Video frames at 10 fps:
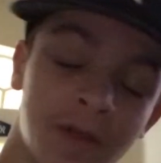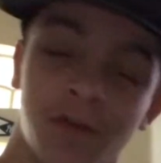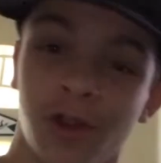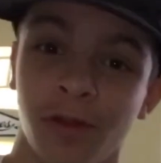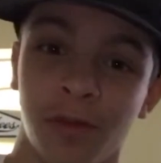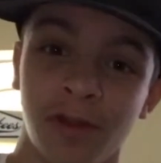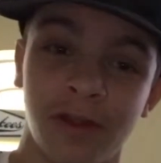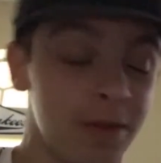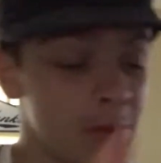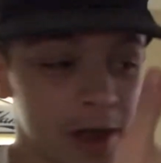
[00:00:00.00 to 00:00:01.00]
if you hear the
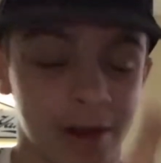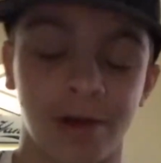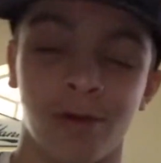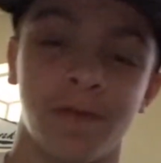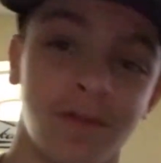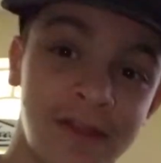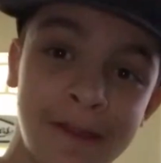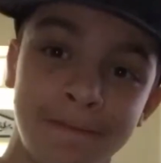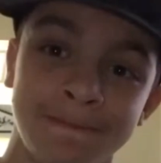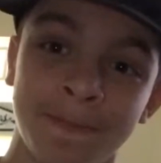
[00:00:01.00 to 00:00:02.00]
music in the background or if you
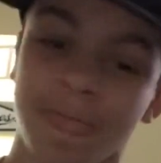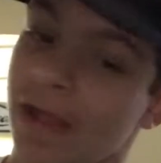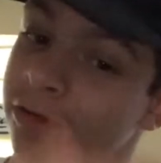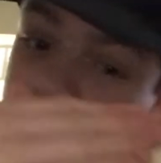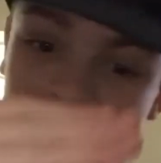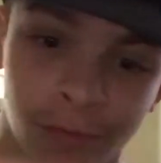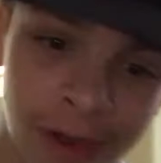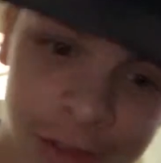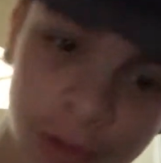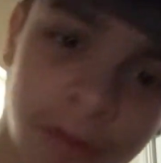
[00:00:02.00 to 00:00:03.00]
see it. So let's get
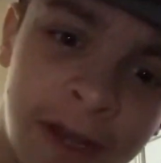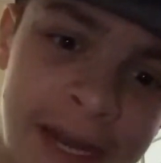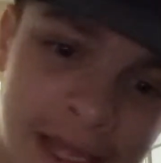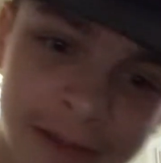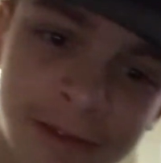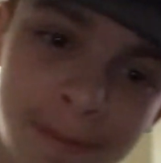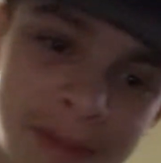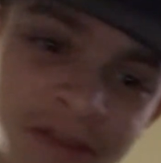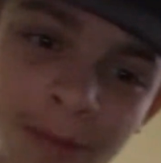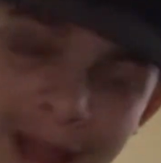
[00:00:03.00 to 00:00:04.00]
right into it. The Knicks
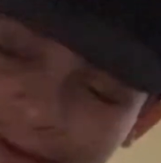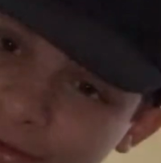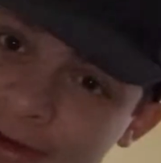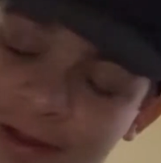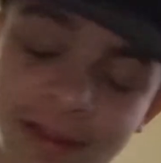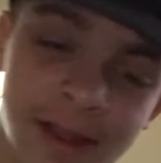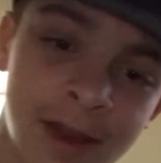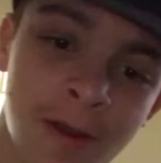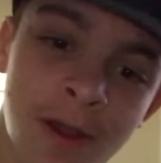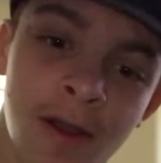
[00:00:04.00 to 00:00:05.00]
beat the Mavericks last
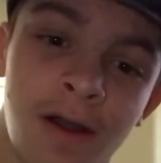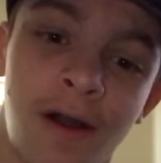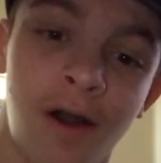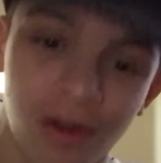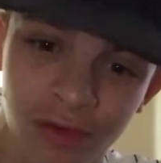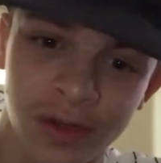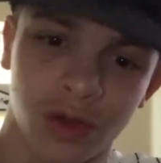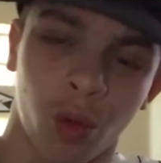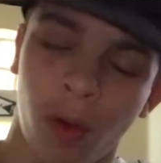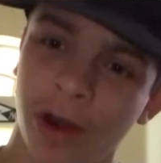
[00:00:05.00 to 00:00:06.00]
night, 100
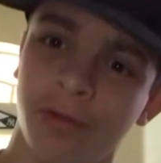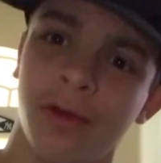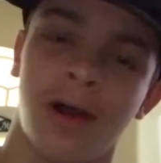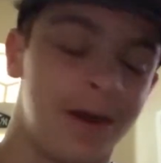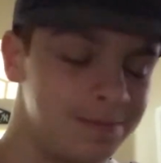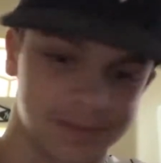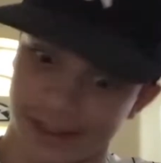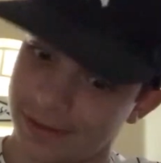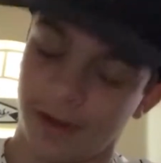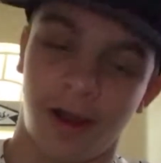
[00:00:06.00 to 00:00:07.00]
to 1, um,
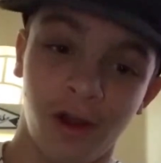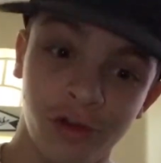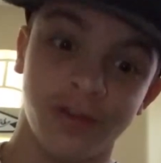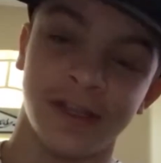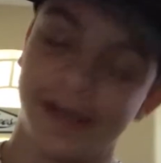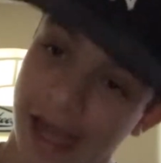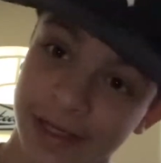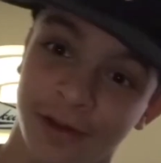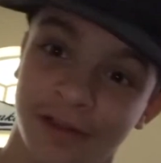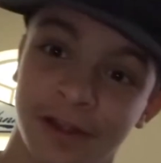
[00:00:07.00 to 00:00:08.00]
100 to
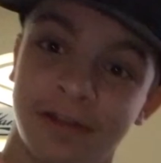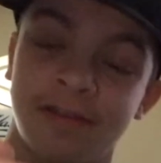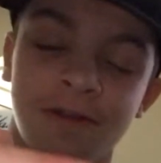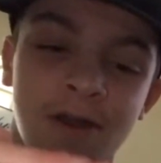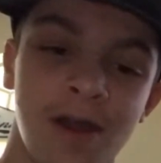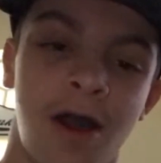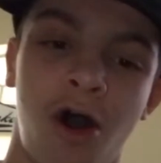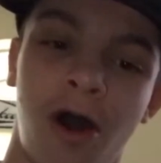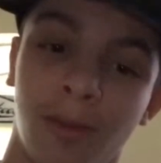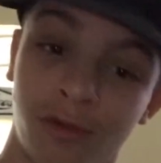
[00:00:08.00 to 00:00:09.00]
96.
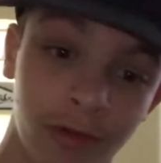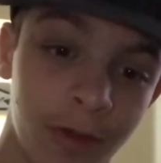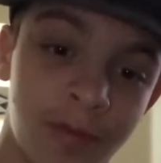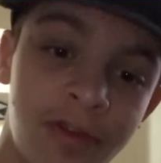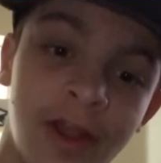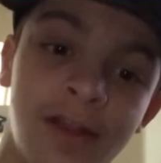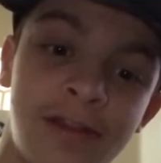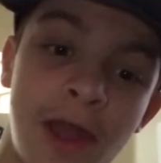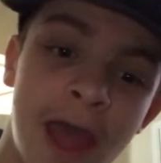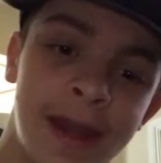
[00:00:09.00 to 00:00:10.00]
Um, Chris
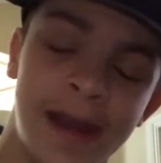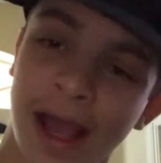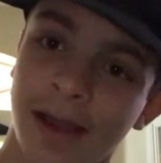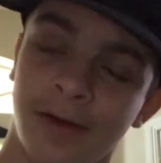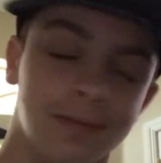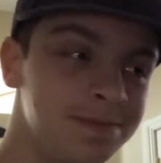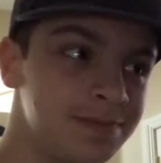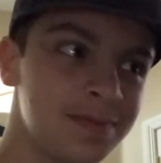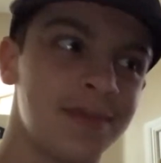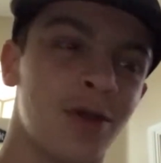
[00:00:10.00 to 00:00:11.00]
Porzingis had not, oh,
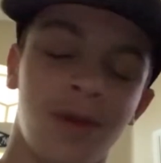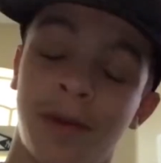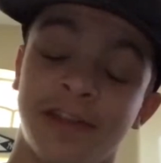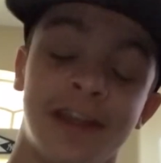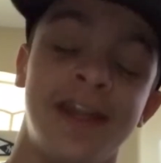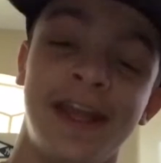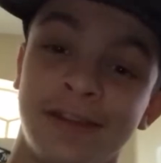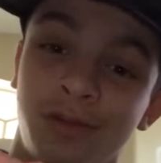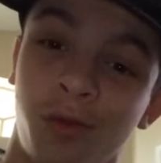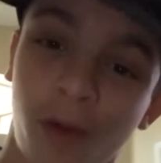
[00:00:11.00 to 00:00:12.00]
what am I saying? He
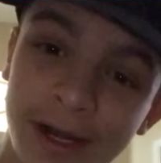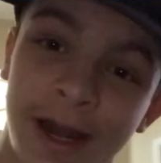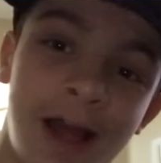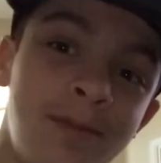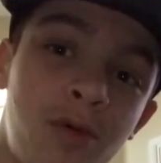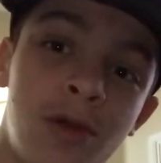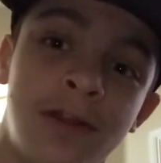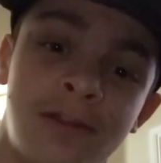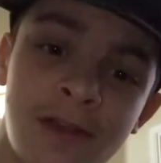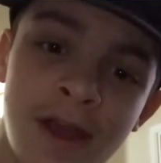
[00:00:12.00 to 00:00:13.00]
had 29
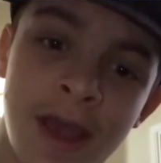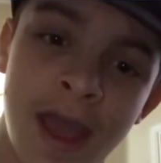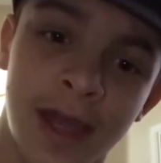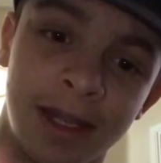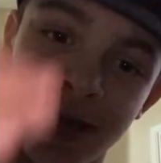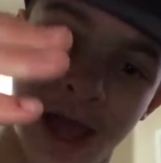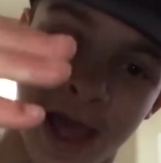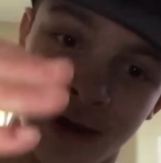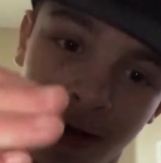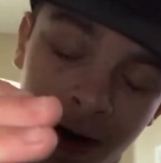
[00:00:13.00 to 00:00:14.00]
points, and he
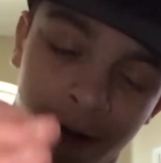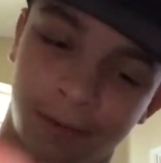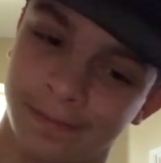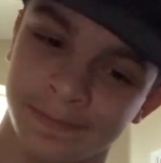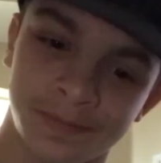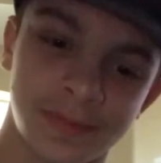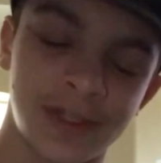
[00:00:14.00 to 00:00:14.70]
had, um,